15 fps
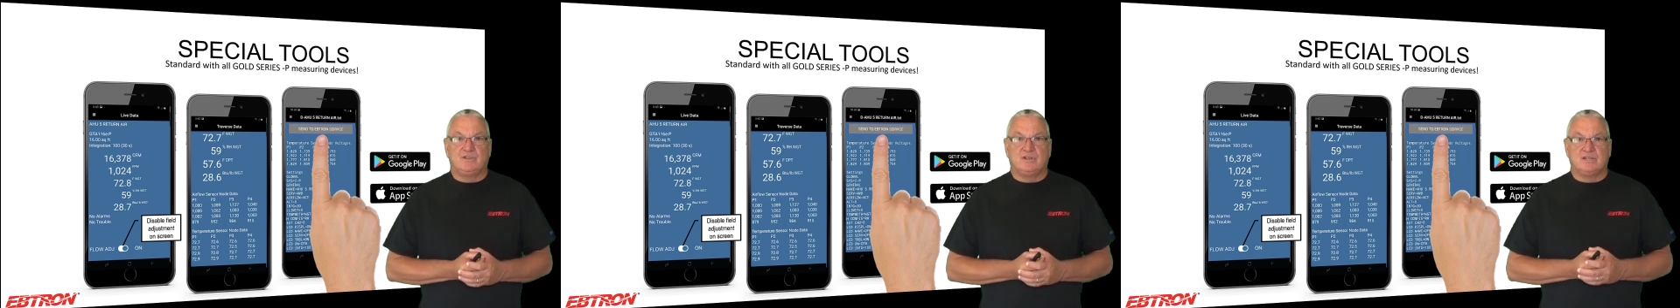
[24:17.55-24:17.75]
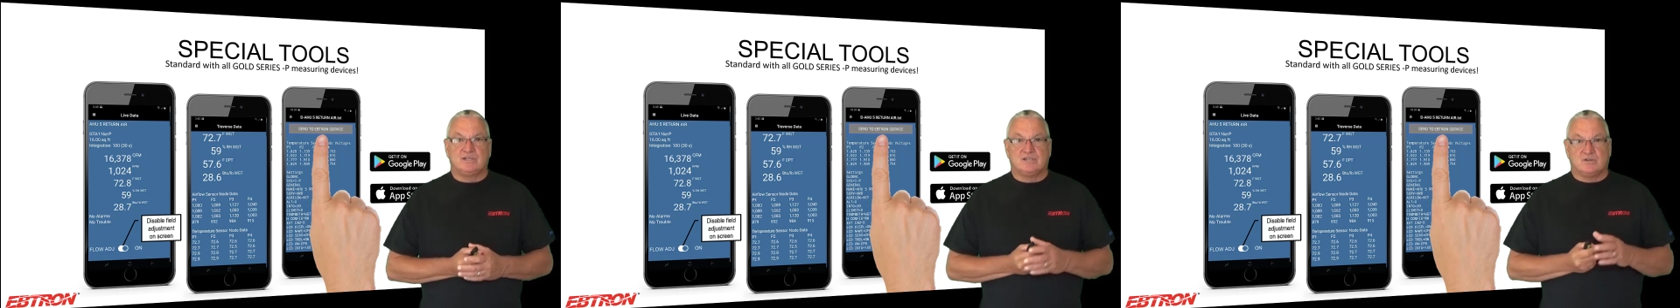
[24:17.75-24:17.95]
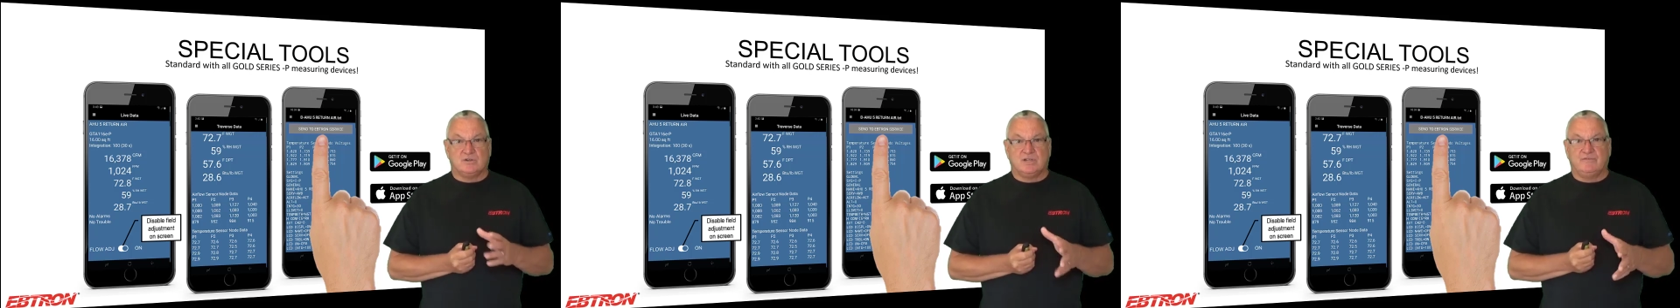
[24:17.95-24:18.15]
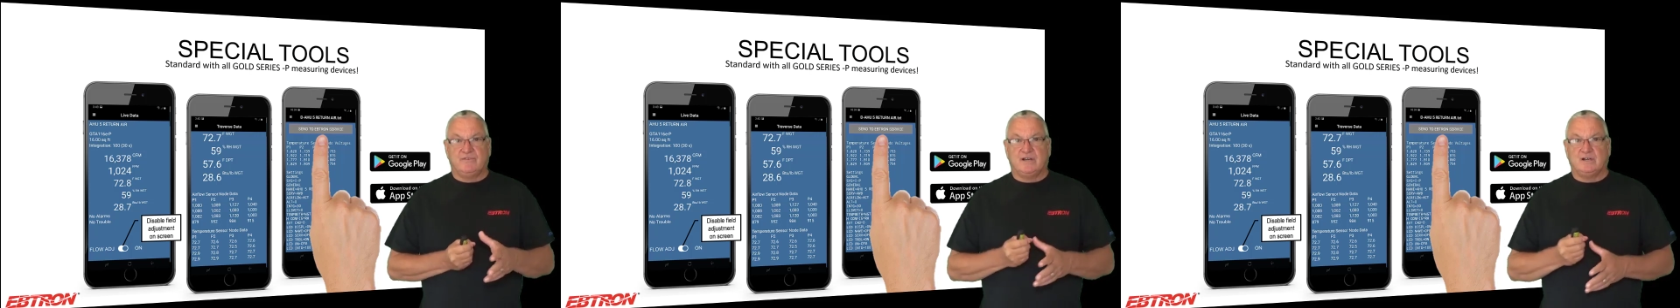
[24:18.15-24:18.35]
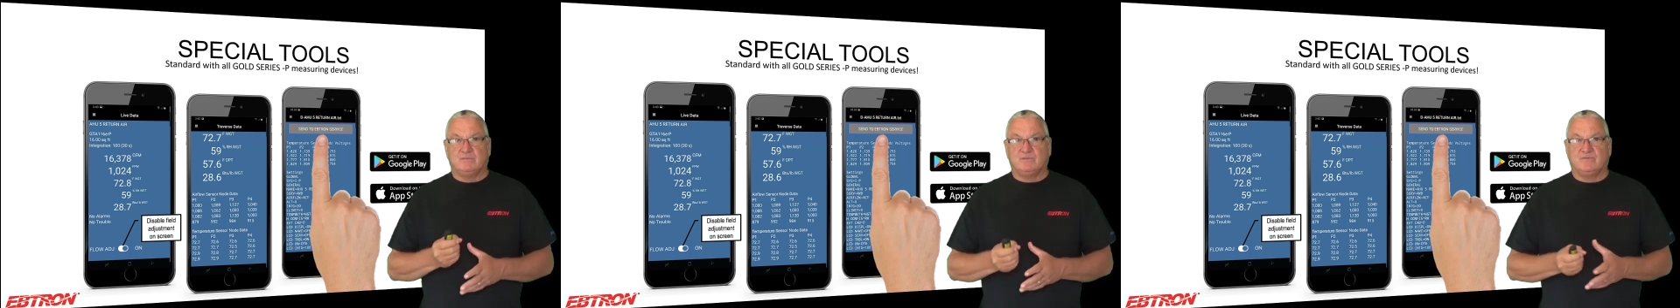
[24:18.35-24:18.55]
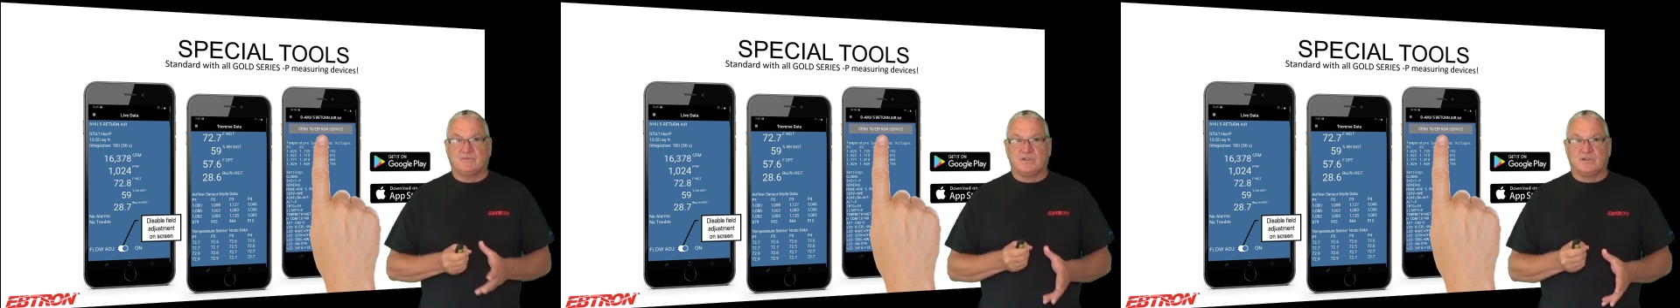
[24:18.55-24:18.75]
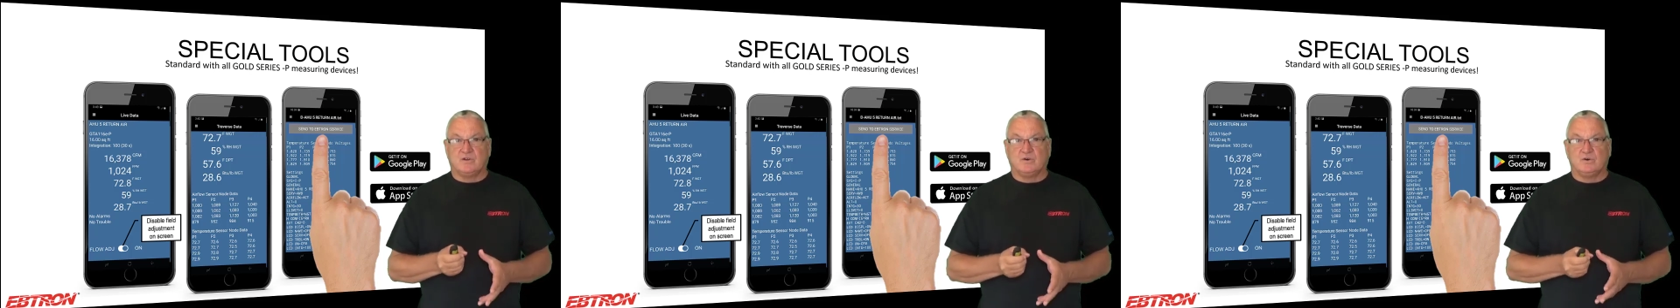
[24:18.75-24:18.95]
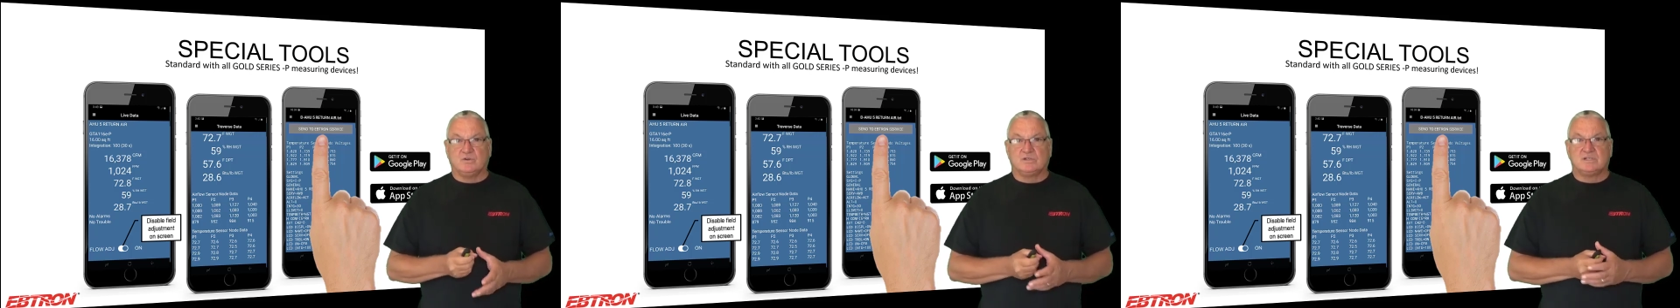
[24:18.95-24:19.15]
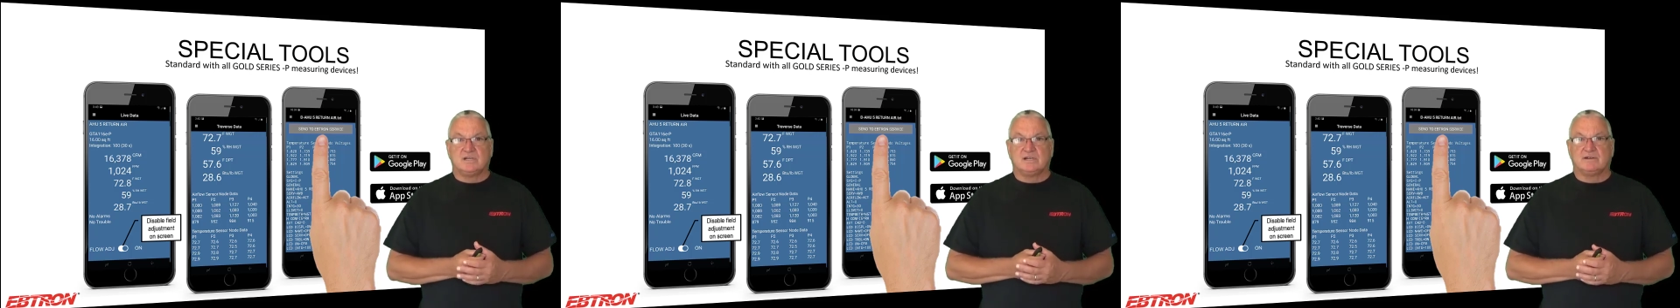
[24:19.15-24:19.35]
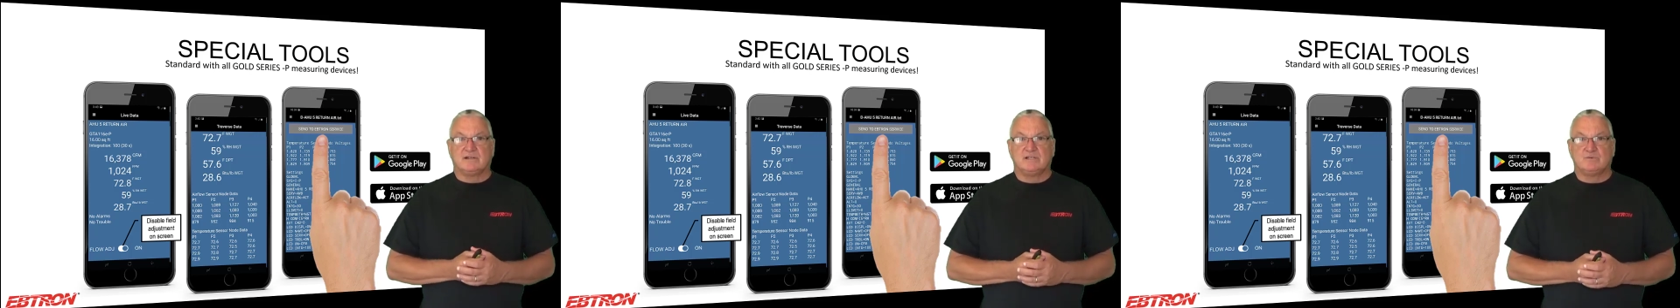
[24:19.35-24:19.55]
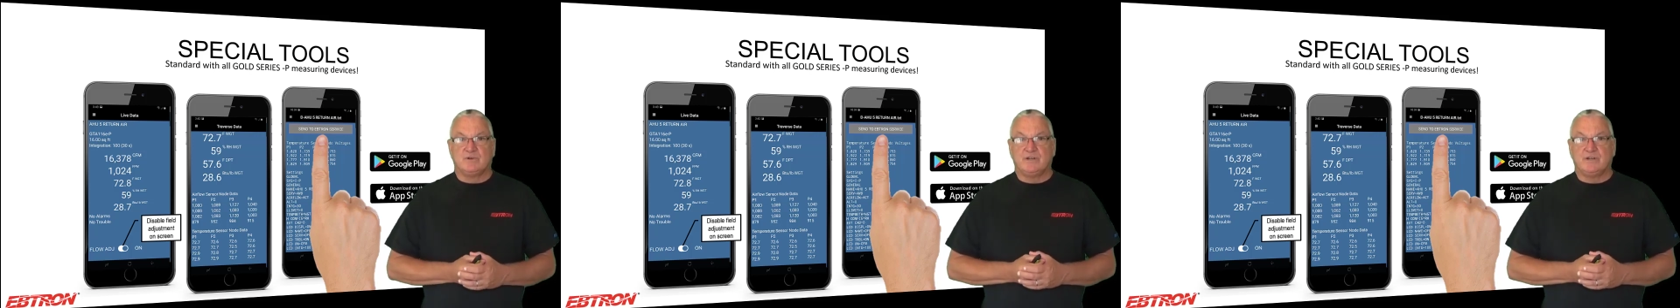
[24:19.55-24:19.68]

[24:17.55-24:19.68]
This is only available for the Gold Series.